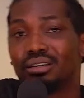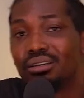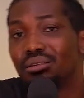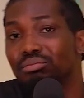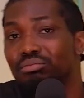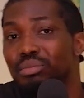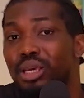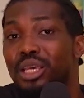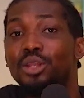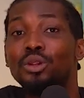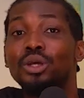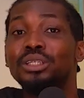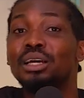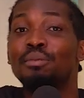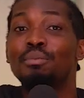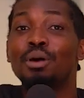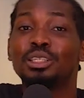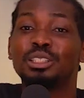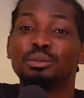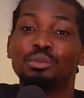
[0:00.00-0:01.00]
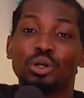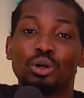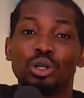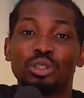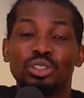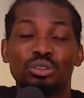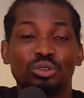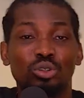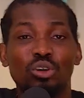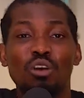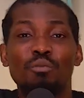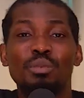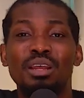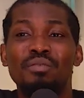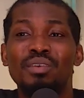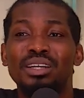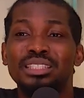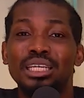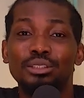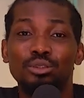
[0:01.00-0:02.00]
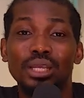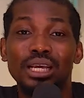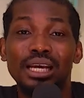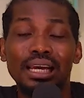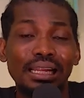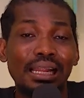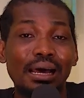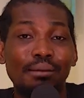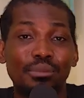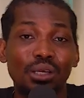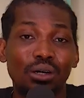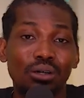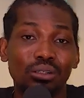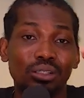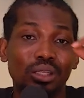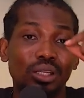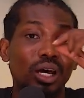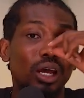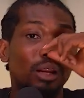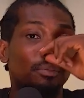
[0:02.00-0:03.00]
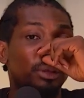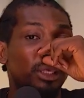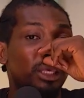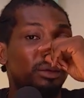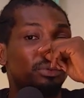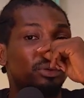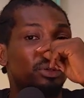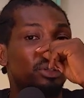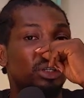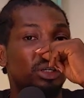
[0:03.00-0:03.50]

making noise about it because government never started to clamp down on a lot of people.